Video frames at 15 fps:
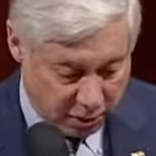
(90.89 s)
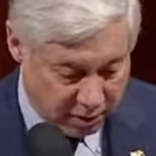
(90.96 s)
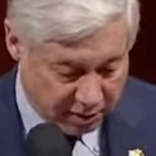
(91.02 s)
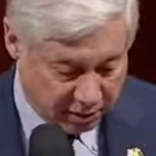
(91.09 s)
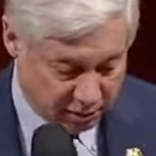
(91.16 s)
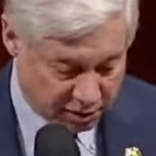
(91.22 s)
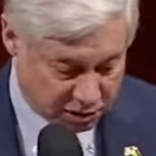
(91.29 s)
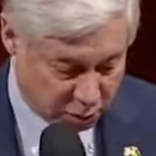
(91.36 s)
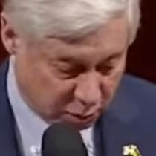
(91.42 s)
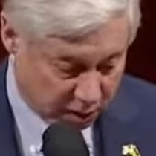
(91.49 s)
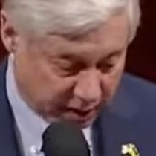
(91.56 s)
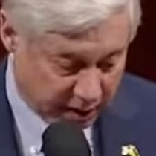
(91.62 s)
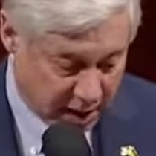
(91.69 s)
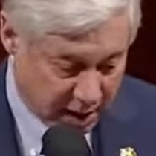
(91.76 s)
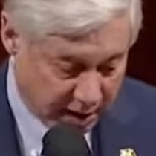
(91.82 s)
whether it was
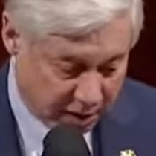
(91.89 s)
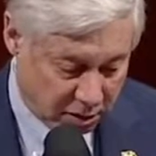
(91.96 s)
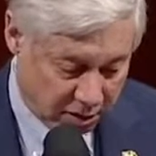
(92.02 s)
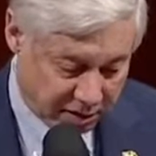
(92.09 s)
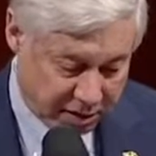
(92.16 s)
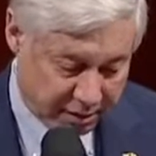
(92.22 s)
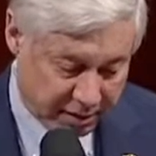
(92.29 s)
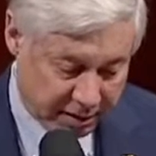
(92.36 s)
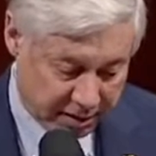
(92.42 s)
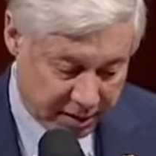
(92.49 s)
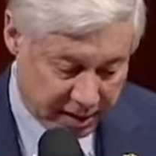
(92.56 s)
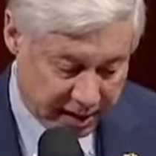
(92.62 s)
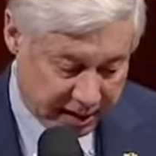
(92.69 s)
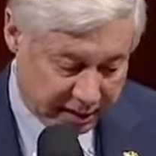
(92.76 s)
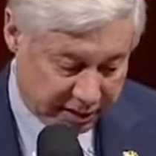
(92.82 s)
working on a North
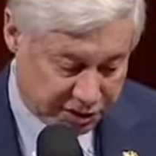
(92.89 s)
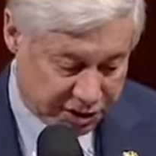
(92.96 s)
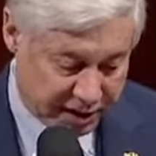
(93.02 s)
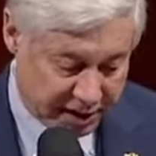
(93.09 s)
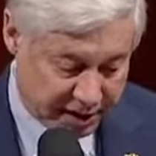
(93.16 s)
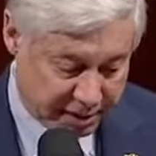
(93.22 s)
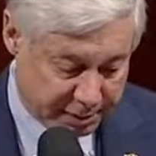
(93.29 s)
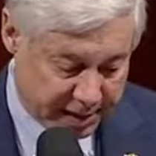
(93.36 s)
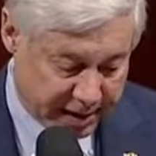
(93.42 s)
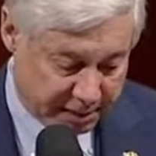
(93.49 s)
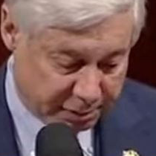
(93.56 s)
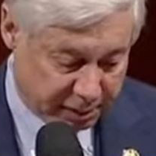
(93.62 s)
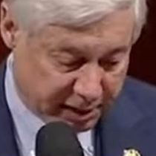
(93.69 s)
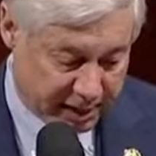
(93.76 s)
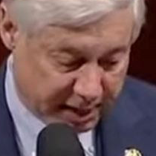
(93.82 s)
American energy
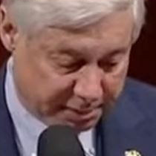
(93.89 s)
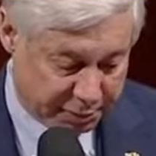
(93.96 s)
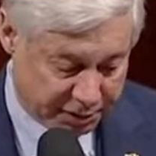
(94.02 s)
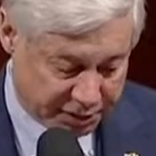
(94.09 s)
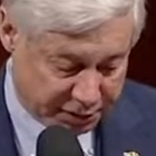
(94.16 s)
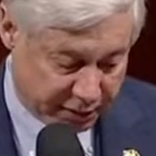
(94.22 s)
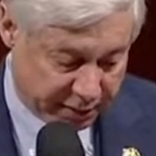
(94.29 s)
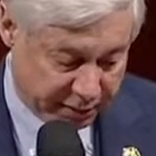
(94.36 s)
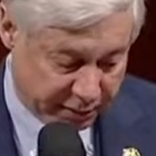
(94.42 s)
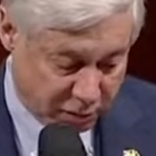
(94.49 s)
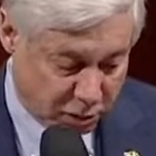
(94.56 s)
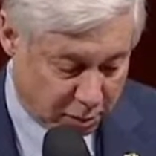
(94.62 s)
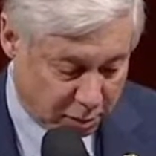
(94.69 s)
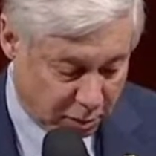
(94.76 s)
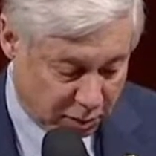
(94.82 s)
independent plan, pursuing
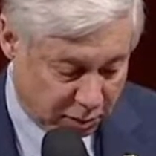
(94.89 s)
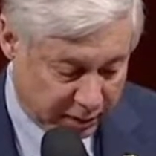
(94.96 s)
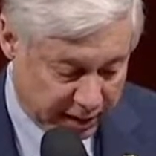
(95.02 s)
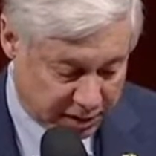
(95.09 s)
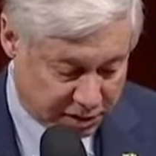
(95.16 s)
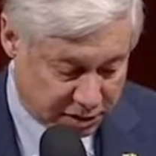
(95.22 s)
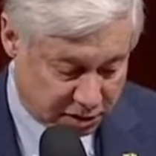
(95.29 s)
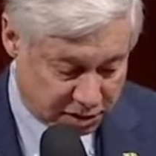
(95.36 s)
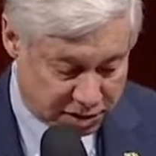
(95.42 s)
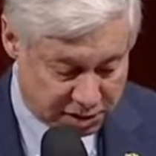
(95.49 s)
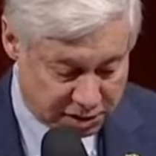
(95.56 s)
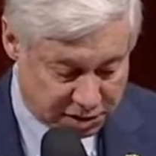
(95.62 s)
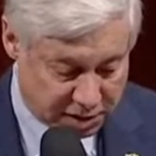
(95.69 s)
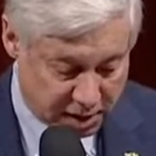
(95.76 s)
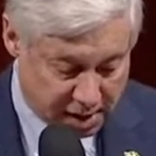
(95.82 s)
renewable
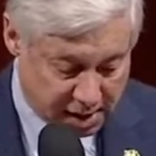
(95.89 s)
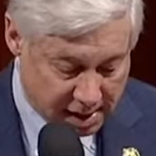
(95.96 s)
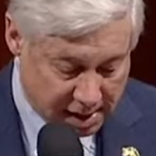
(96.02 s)
resources,